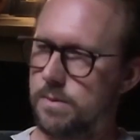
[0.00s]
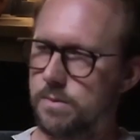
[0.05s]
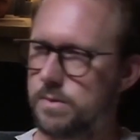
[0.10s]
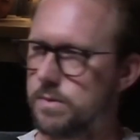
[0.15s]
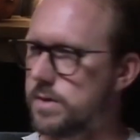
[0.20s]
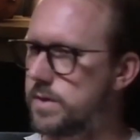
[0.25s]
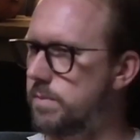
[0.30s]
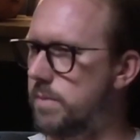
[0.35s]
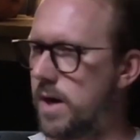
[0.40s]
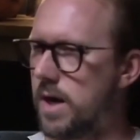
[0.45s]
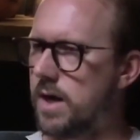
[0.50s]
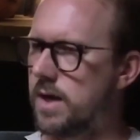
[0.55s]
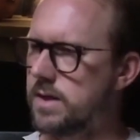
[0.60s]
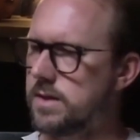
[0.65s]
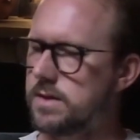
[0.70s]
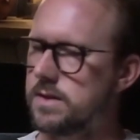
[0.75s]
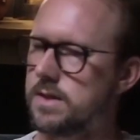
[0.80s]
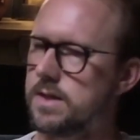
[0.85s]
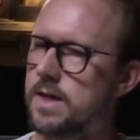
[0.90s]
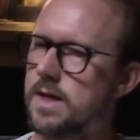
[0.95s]

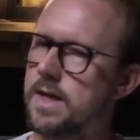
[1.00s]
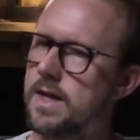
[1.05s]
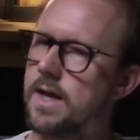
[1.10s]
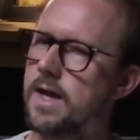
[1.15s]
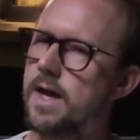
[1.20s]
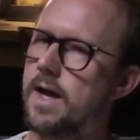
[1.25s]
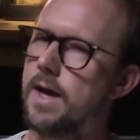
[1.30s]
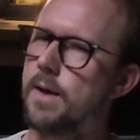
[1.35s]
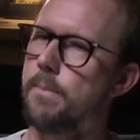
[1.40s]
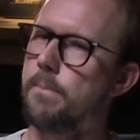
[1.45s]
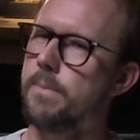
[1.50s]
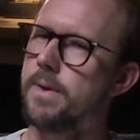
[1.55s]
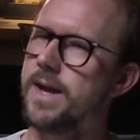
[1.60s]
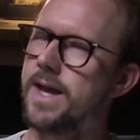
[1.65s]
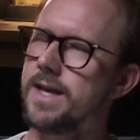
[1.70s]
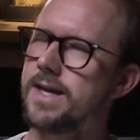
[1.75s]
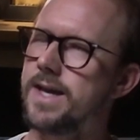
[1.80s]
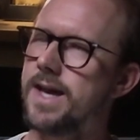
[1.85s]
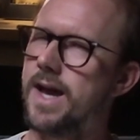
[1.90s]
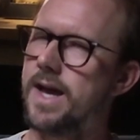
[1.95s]
respond, but I
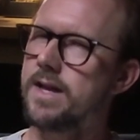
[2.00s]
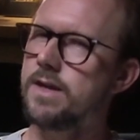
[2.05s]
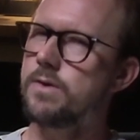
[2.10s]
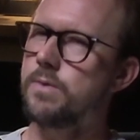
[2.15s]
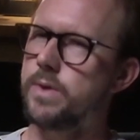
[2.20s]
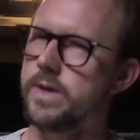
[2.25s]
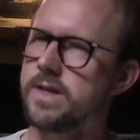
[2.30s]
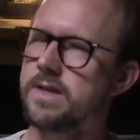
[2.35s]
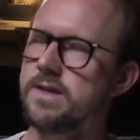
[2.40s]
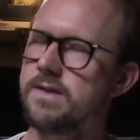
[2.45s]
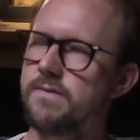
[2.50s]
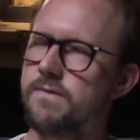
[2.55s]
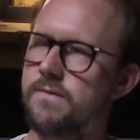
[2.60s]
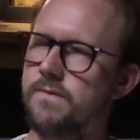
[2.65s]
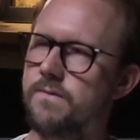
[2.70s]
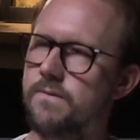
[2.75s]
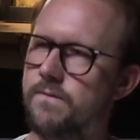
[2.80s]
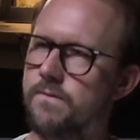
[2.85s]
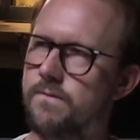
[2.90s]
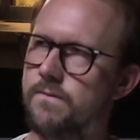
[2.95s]
kind of quickly
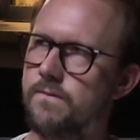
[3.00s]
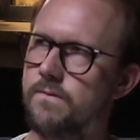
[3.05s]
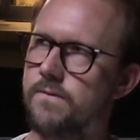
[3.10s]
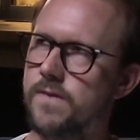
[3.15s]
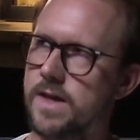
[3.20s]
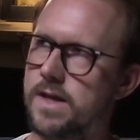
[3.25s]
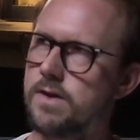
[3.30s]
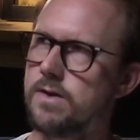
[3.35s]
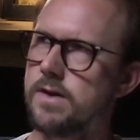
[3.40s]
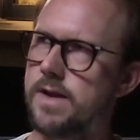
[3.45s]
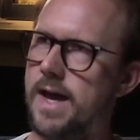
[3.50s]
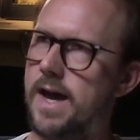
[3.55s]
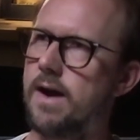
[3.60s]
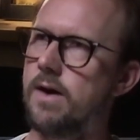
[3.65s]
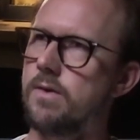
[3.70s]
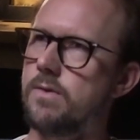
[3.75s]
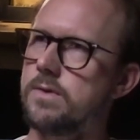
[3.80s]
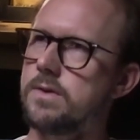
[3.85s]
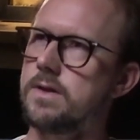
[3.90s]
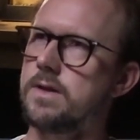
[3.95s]
figured
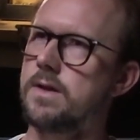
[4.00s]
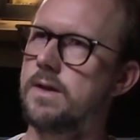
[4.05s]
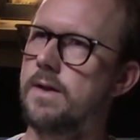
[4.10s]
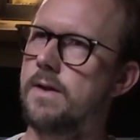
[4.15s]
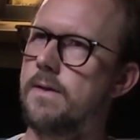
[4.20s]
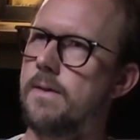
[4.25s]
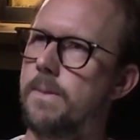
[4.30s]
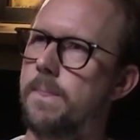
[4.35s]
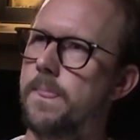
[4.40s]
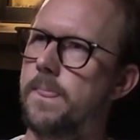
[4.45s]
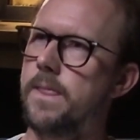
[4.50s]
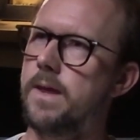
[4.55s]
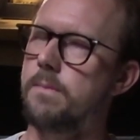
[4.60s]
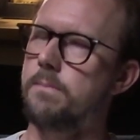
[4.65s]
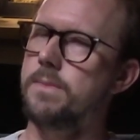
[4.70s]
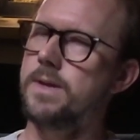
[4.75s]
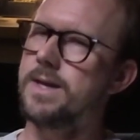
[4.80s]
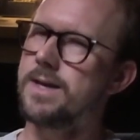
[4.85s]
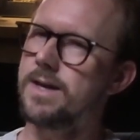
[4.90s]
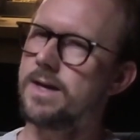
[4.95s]
out that
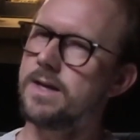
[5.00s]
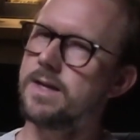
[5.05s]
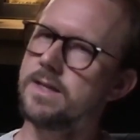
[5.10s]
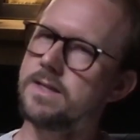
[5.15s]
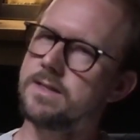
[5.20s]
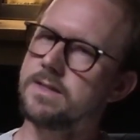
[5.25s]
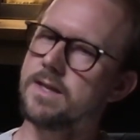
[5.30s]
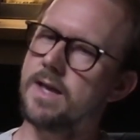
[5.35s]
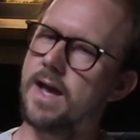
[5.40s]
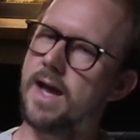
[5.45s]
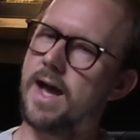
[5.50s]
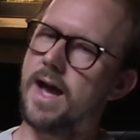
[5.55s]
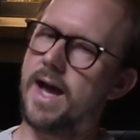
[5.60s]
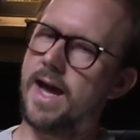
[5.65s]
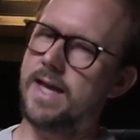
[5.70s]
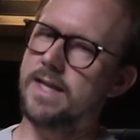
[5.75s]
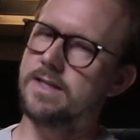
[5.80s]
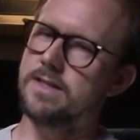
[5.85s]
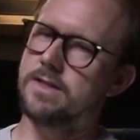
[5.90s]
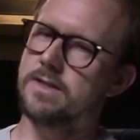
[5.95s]
because
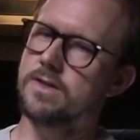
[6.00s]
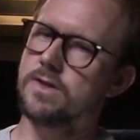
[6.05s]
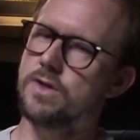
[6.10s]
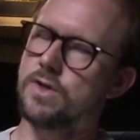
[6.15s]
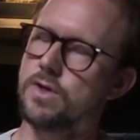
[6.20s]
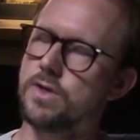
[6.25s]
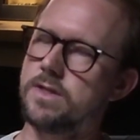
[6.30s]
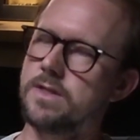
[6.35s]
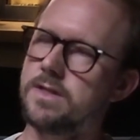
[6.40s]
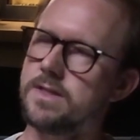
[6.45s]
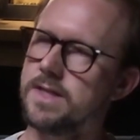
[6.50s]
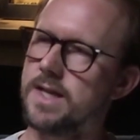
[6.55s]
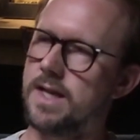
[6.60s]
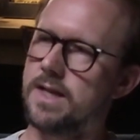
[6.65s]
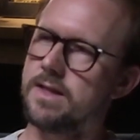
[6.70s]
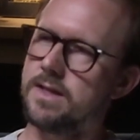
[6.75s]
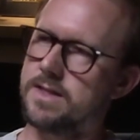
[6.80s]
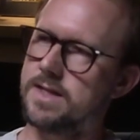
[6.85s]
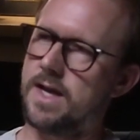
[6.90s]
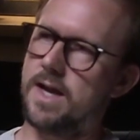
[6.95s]
I couldn't take
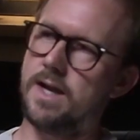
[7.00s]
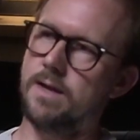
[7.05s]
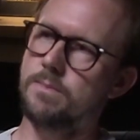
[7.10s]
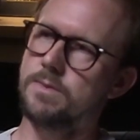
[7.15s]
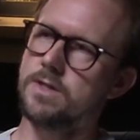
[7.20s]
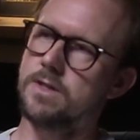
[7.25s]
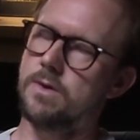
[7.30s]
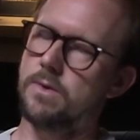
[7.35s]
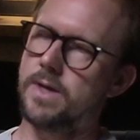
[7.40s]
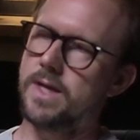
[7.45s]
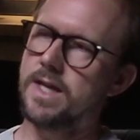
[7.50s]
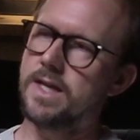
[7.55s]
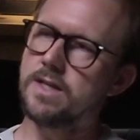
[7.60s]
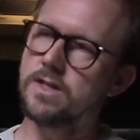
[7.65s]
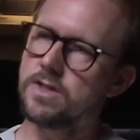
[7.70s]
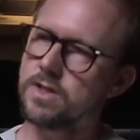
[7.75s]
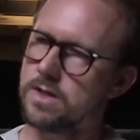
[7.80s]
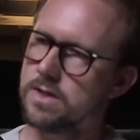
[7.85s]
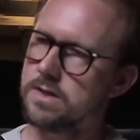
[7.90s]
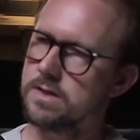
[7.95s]
the time to go
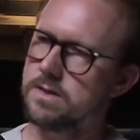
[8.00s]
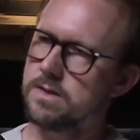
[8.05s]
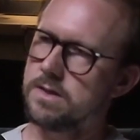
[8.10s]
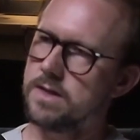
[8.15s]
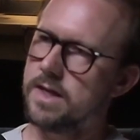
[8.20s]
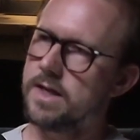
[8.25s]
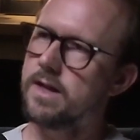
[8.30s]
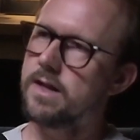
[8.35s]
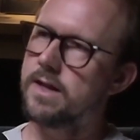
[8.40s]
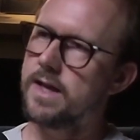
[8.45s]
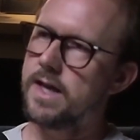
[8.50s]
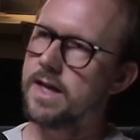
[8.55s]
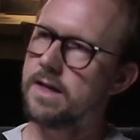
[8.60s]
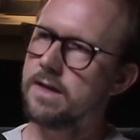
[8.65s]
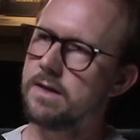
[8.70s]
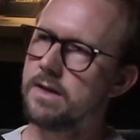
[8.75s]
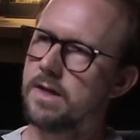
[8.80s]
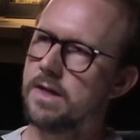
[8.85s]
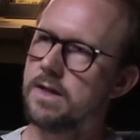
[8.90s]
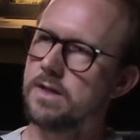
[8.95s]
intern in LA,
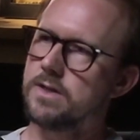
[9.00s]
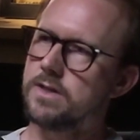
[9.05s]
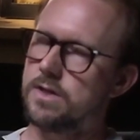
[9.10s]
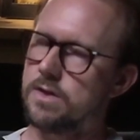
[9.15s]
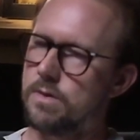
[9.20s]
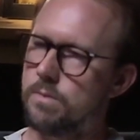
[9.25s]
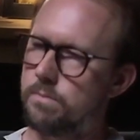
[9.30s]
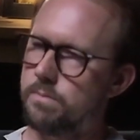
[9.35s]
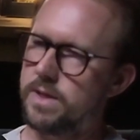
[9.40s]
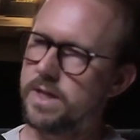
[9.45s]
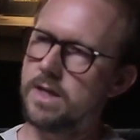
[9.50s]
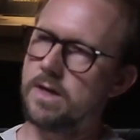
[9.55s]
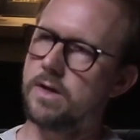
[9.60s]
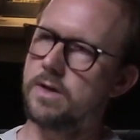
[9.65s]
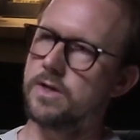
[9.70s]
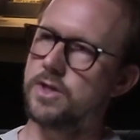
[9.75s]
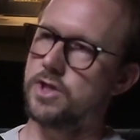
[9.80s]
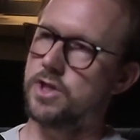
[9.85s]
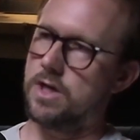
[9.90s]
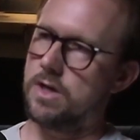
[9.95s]
to go be on
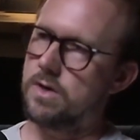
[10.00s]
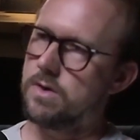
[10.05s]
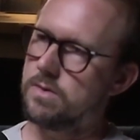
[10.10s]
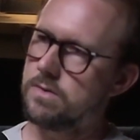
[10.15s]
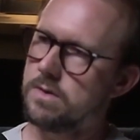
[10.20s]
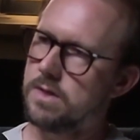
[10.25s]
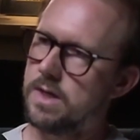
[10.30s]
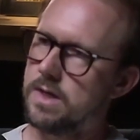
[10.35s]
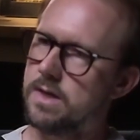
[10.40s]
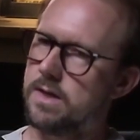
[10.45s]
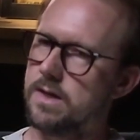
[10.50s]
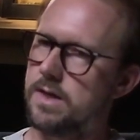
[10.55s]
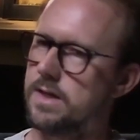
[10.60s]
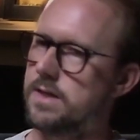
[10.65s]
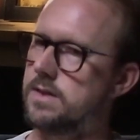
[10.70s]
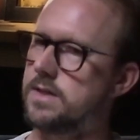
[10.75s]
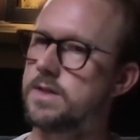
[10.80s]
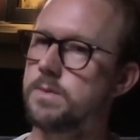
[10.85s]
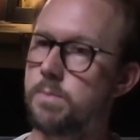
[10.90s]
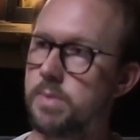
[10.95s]
a show
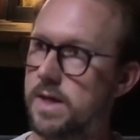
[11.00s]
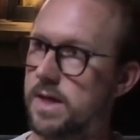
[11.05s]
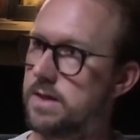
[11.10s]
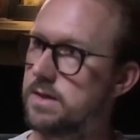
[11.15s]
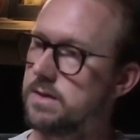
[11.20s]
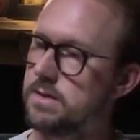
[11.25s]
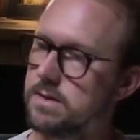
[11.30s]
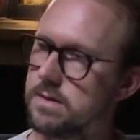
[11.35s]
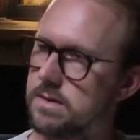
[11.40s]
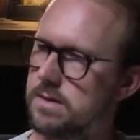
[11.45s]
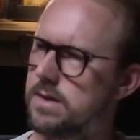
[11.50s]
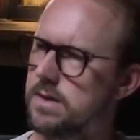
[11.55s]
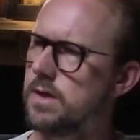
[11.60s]
and spend,